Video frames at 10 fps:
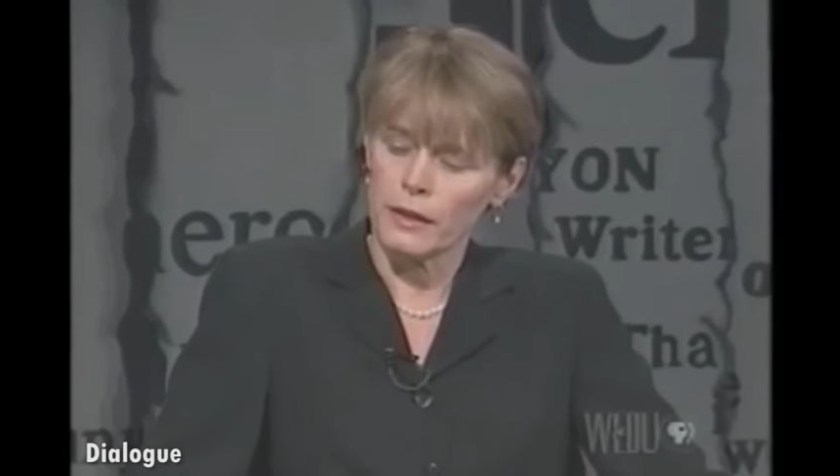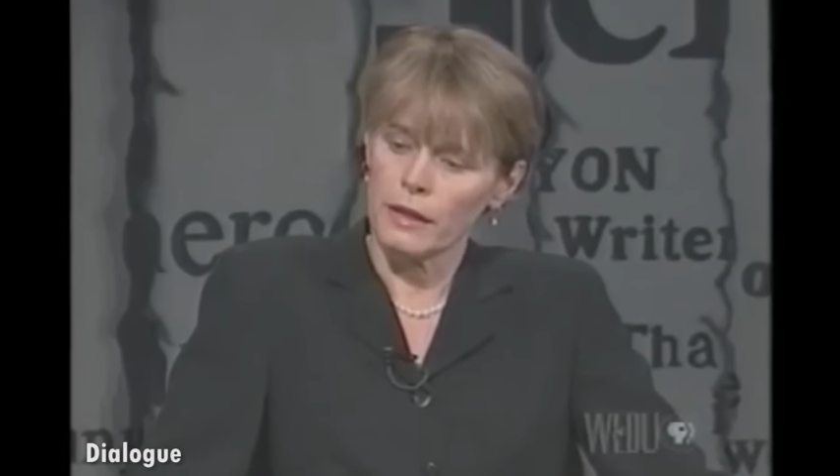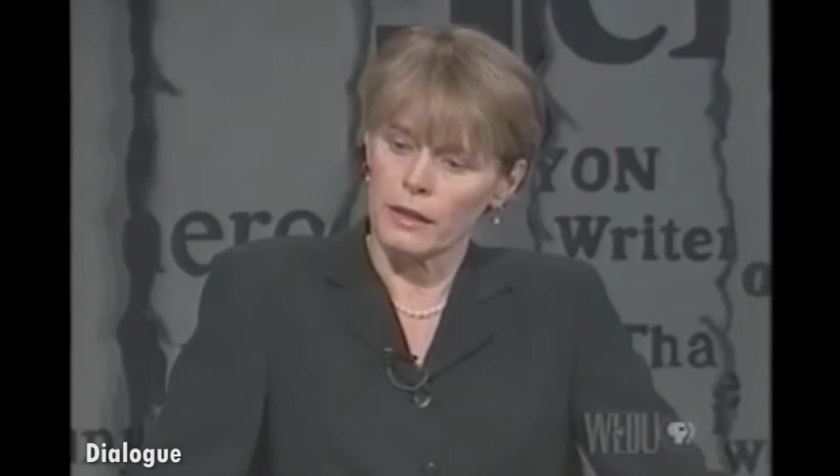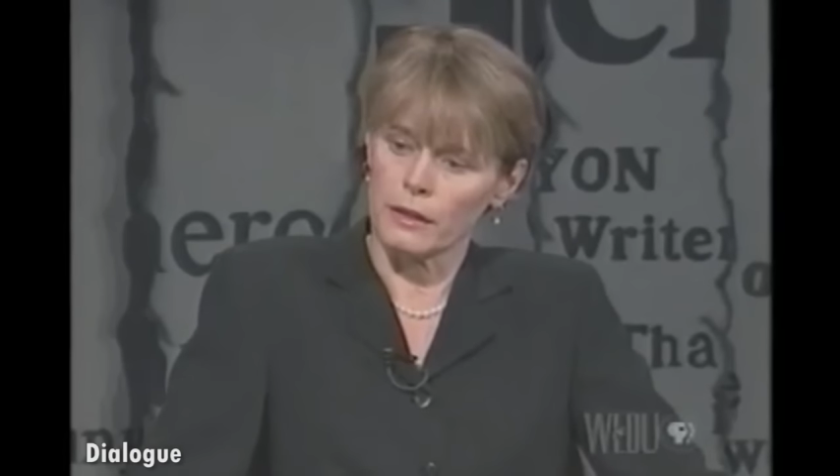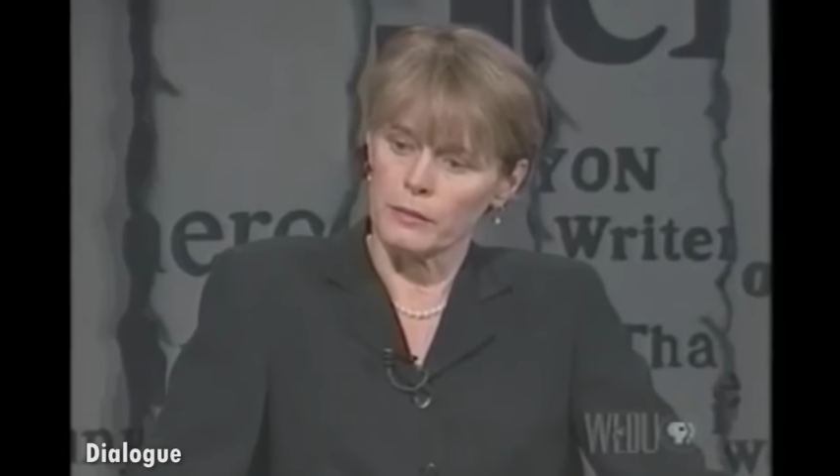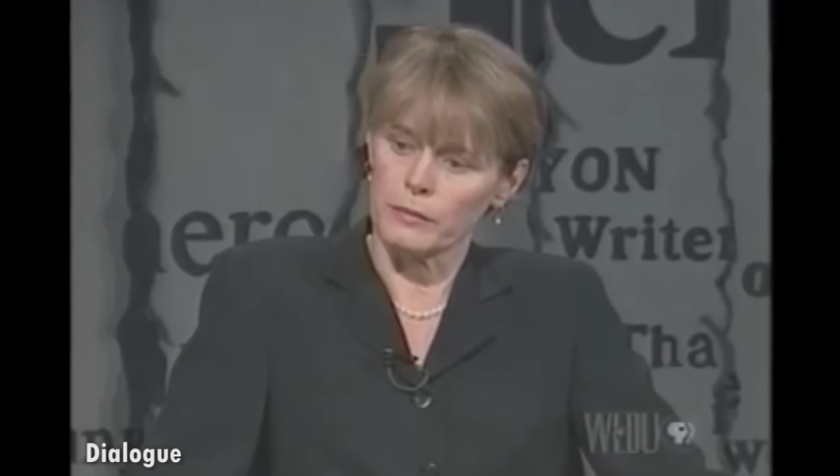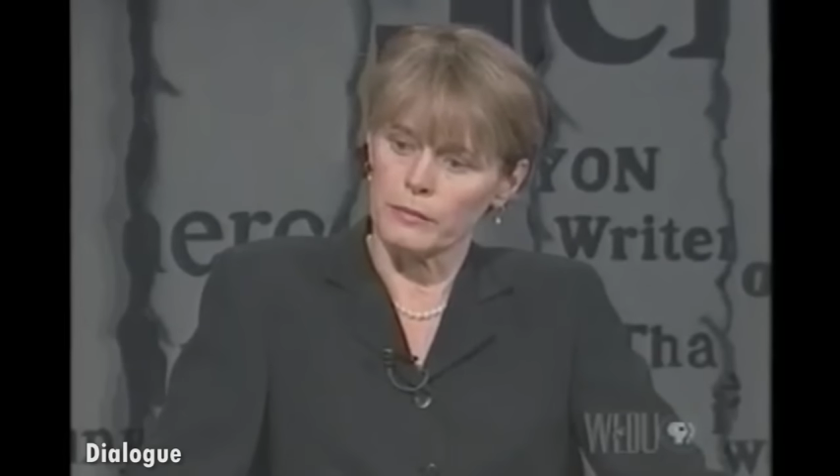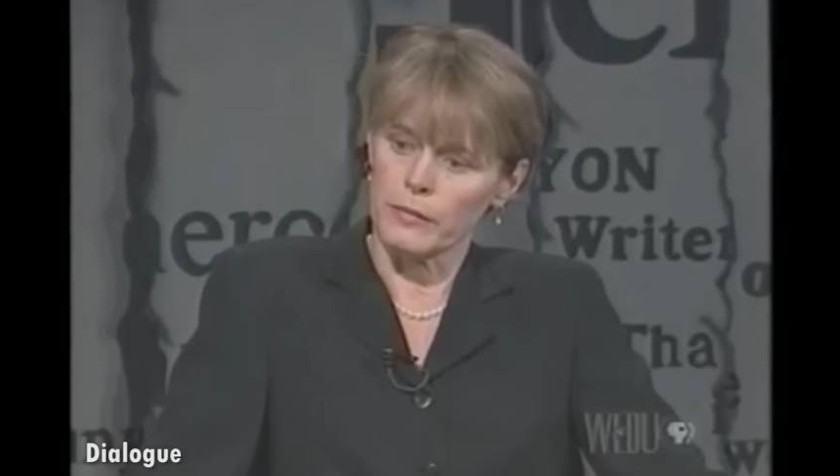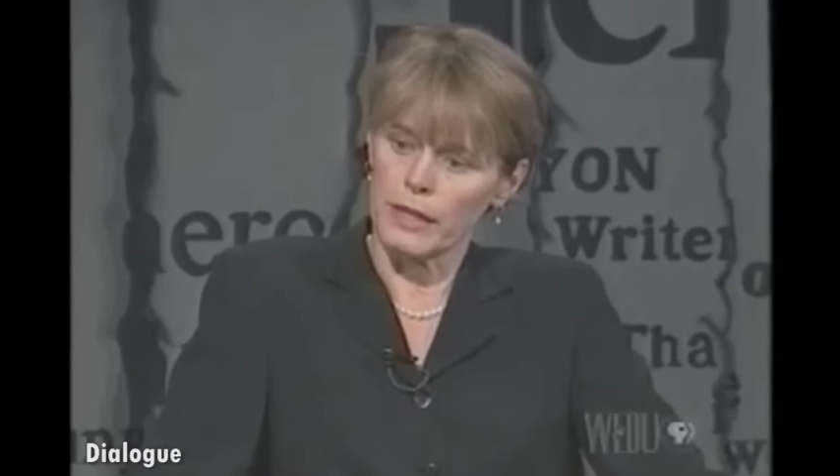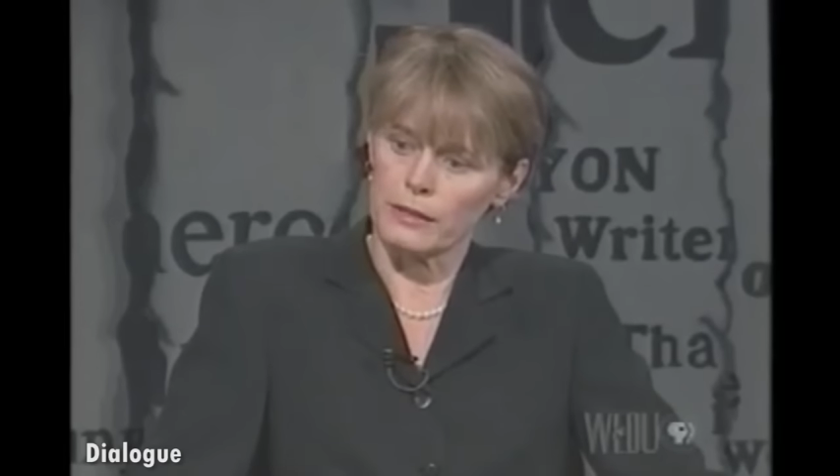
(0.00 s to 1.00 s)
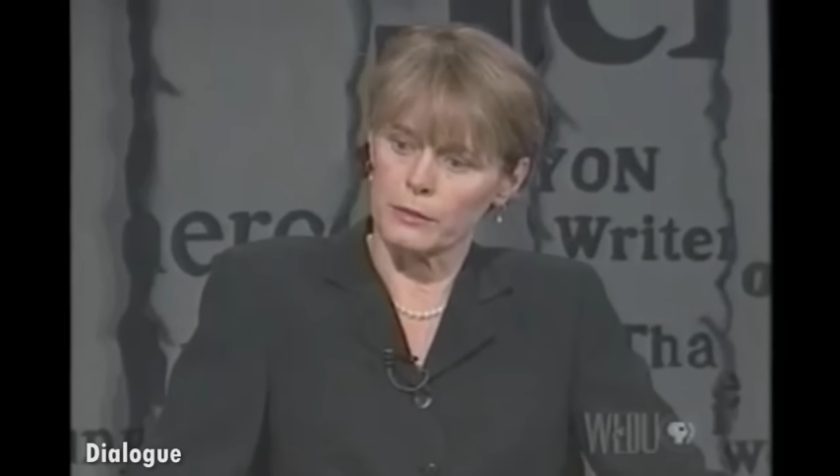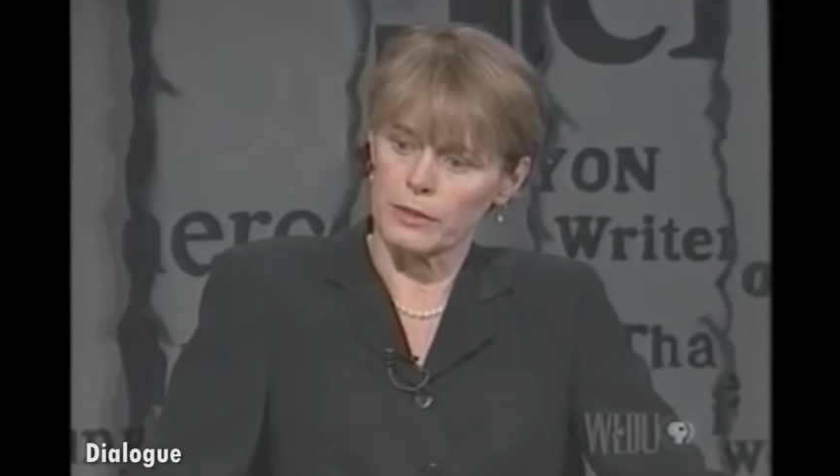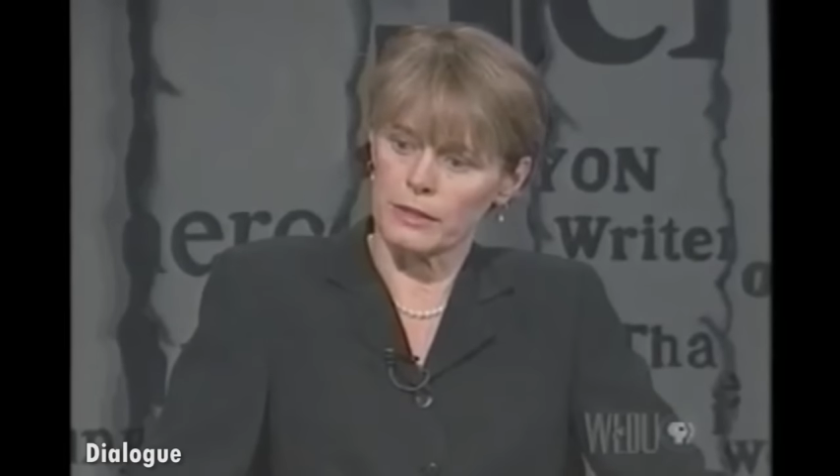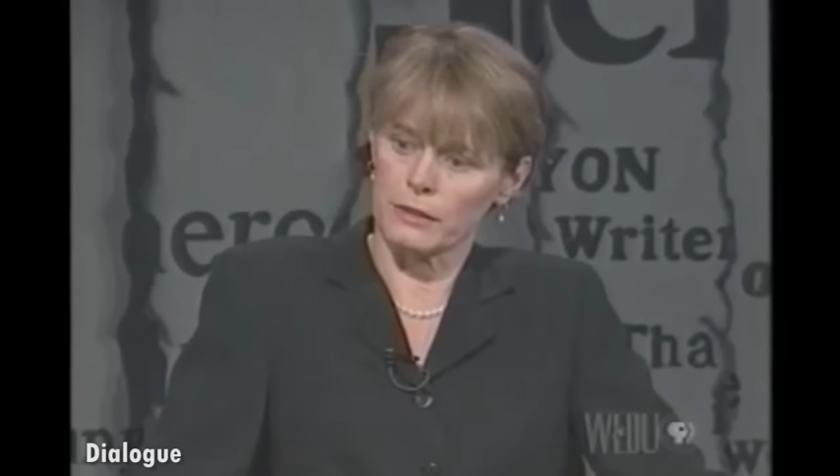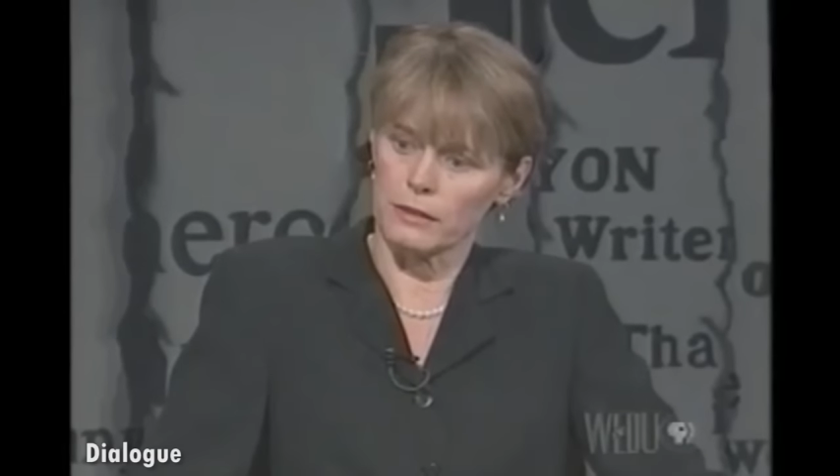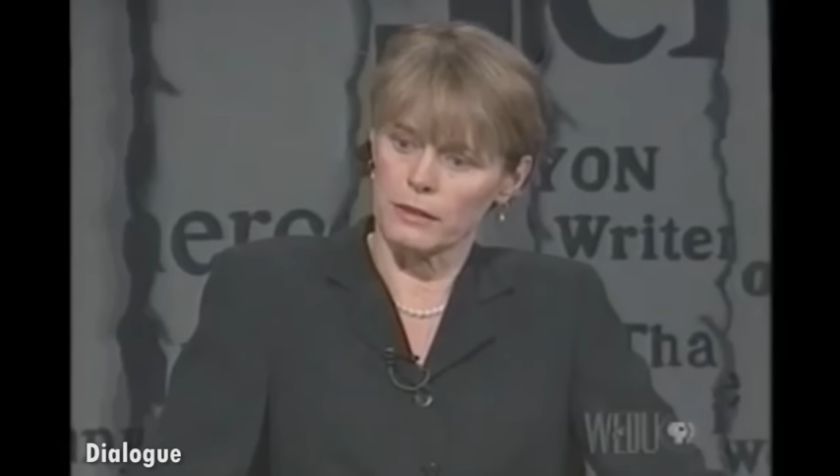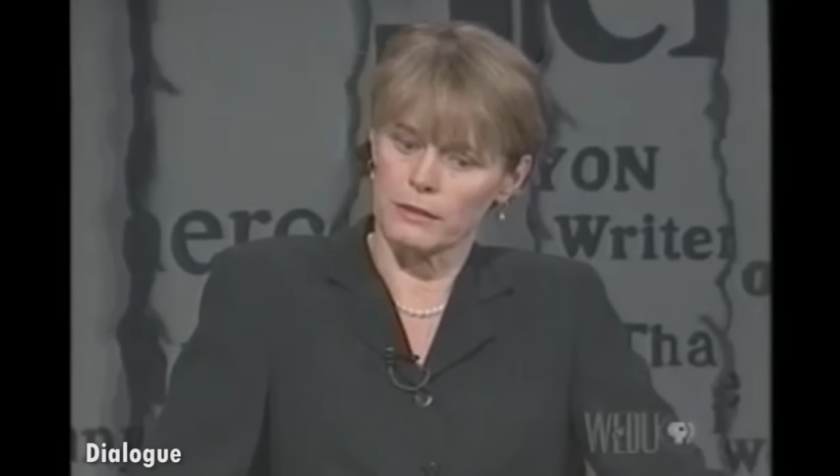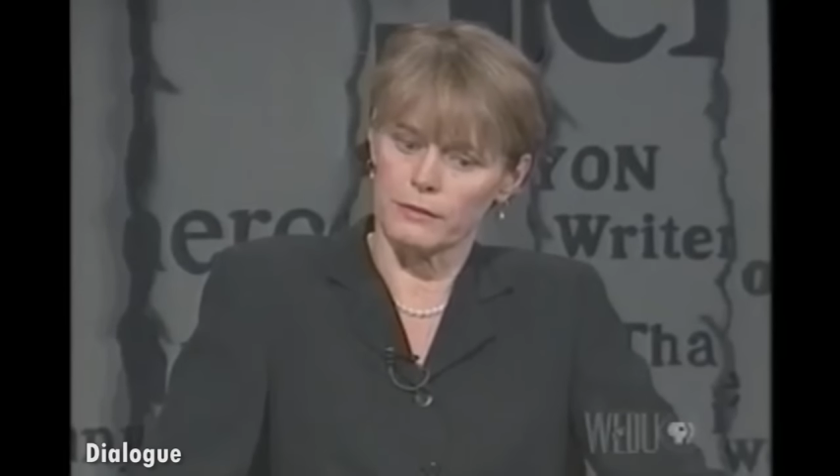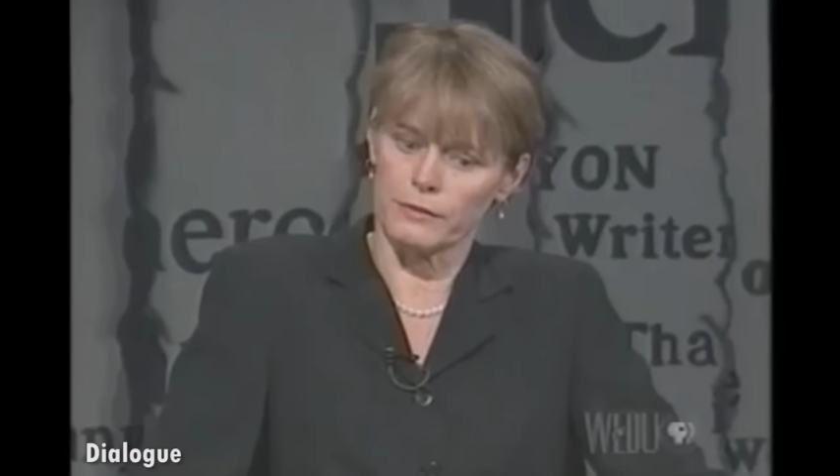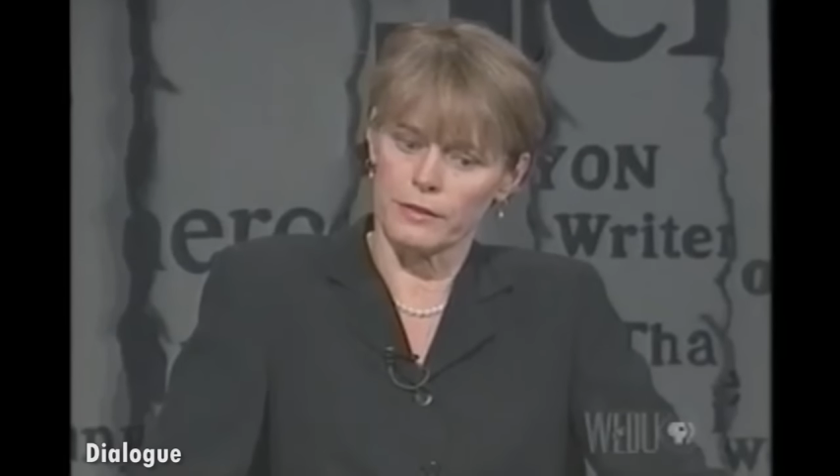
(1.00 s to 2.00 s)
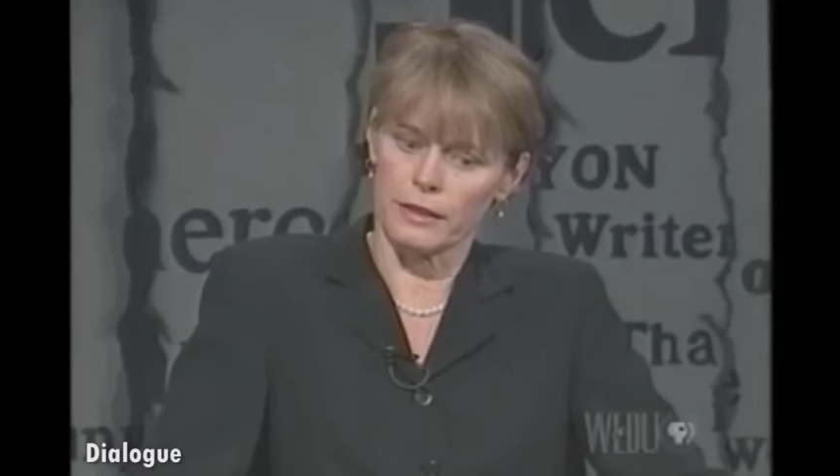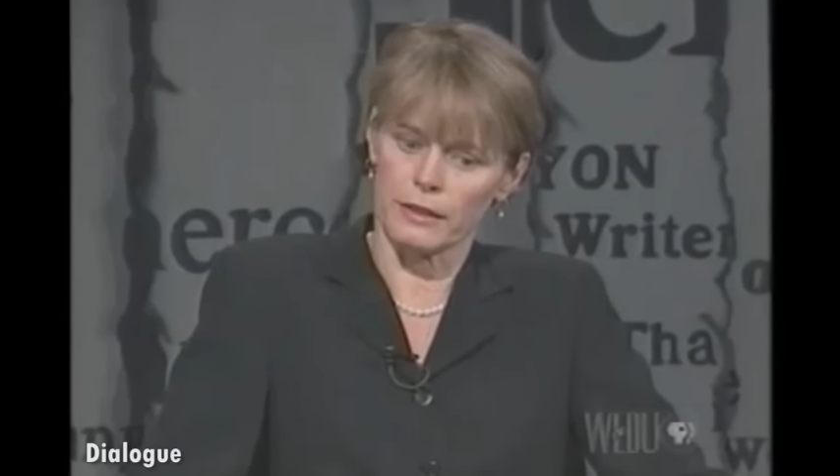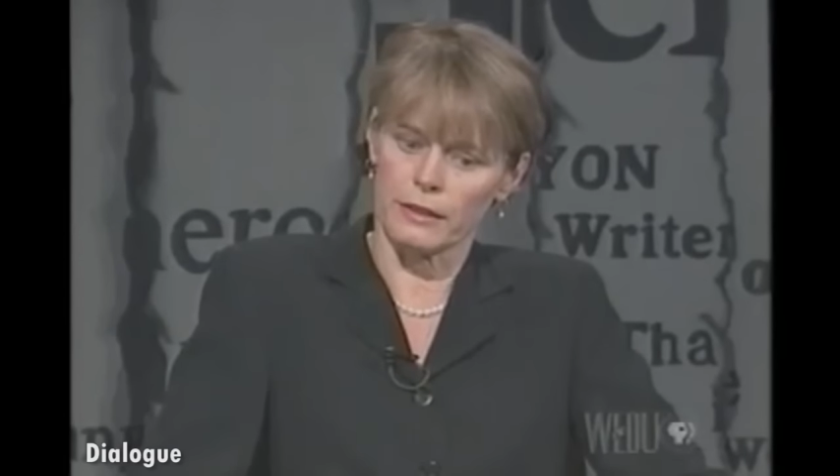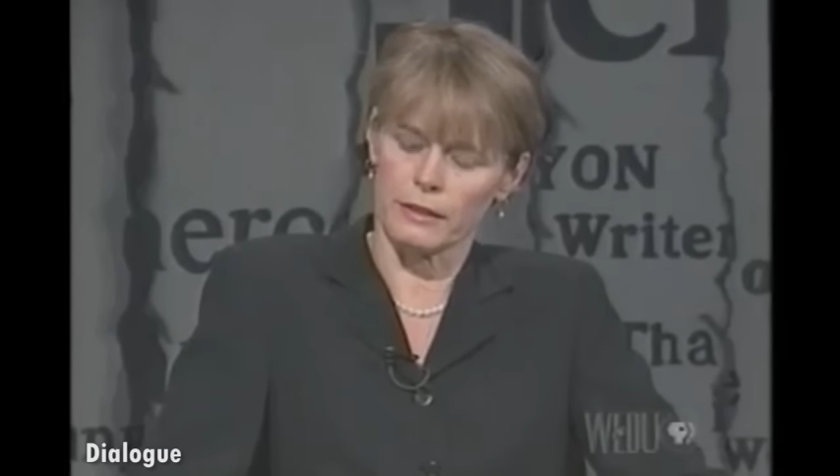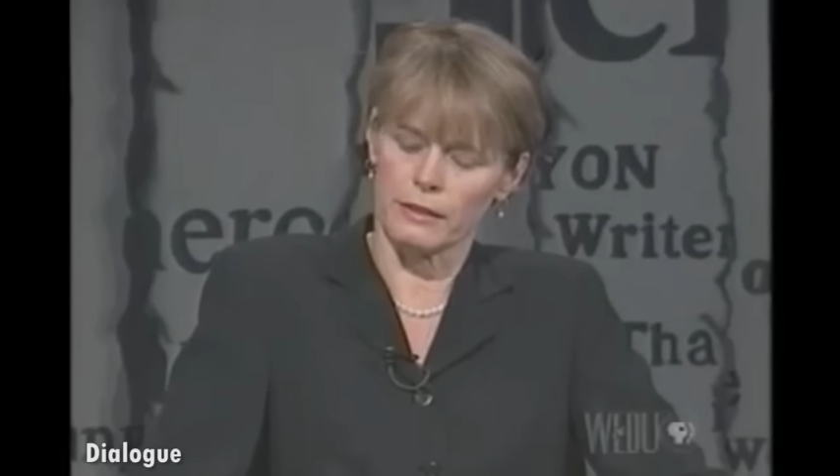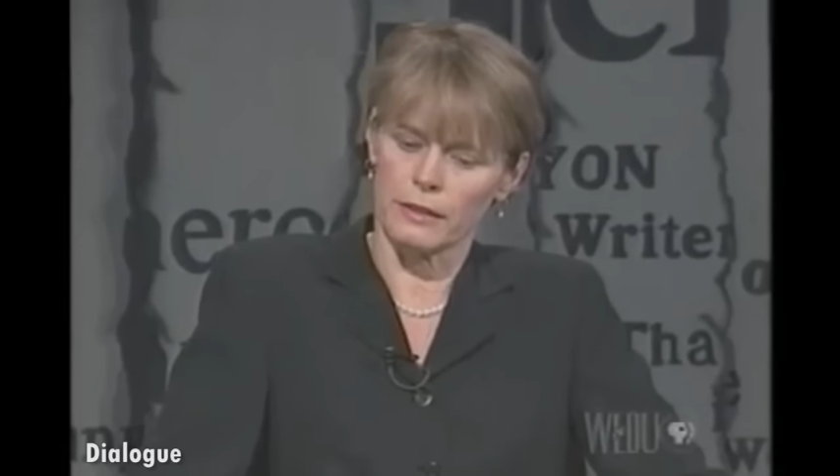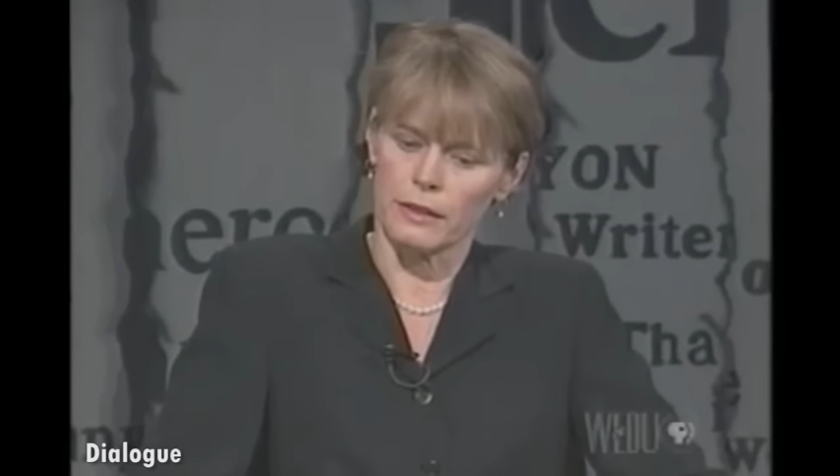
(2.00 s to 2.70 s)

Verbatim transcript: um, as a result of uh,